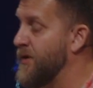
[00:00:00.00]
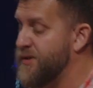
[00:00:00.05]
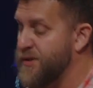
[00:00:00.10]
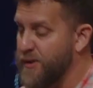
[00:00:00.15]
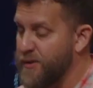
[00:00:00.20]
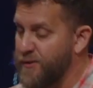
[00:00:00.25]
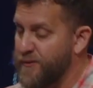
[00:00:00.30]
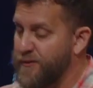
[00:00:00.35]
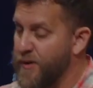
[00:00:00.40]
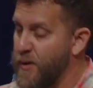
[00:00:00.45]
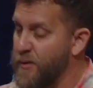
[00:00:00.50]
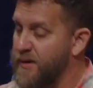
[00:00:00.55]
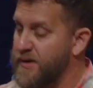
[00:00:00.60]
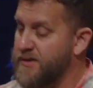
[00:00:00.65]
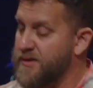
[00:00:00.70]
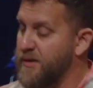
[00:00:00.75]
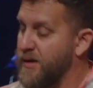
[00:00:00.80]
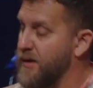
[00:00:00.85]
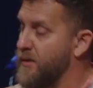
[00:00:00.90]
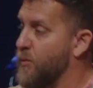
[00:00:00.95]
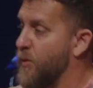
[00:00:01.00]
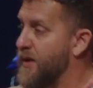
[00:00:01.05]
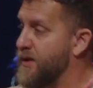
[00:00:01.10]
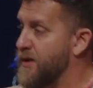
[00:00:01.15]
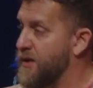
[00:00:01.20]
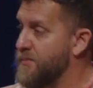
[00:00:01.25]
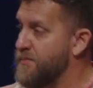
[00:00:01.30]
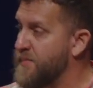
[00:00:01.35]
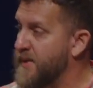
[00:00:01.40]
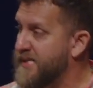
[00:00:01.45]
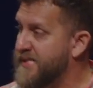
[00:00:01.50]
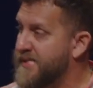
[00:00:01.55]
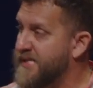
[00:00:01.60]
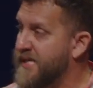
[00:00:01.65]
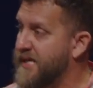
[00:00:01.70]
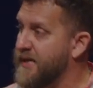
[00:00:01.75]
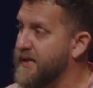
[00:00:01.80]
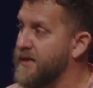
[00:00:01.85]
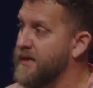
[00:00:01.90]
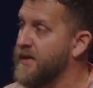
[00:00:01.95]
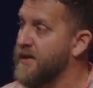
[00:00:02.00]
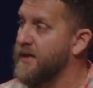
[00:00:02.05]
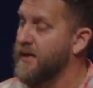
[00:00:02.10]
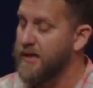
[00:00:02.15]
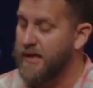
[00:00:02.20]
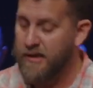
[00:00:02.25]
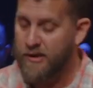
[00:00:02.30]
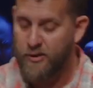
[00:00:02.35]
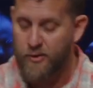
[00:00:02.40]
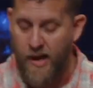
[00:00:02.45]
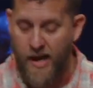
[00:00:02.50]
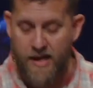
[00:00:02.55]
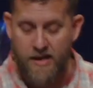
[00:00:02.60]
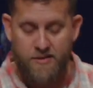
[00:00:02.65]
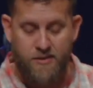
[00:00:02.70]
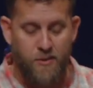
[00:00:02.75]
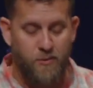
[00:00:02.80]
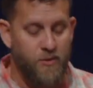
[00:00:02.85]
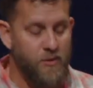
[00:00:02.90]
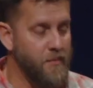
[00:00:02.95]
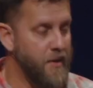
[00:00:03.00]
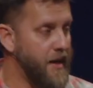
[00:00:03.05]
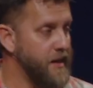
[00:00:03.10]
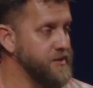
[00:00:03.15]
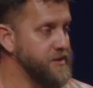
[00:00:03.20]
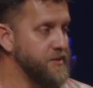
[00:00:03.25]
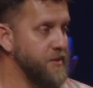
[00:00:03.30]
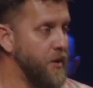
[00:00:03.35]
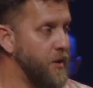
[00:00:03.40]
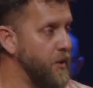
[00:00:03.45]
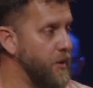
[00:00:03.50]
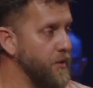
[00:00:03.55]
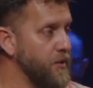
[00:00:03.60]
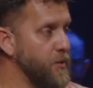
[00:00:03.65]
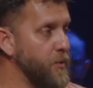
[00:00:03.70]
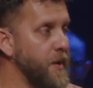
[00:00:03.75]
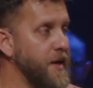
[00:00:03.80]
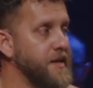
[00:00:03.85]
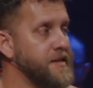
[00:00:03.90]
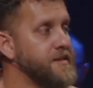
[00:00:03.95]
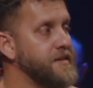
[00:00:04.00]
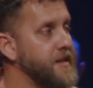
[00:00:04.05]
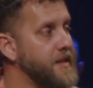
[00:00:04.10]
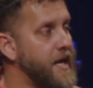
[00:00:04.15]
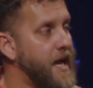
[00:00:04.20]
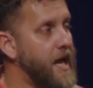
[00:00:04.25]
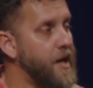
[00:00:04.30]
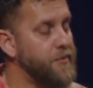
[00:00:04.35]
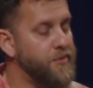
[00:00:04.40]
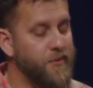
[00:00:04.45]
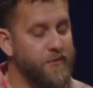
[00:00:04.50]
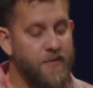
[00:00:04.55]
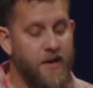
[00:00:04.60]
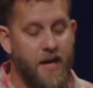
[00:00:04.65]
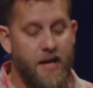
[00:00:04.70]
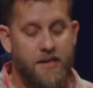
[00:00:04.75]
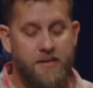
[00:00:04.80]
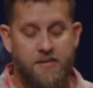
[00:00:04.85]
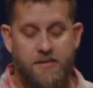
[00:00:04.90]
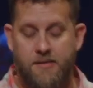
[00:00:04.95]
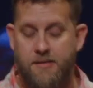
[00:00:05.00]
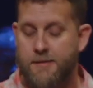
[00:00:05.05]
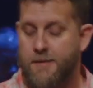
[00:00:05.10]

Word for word: you to focus on what you're missing, and gratitude reminds you all the ways that God provides.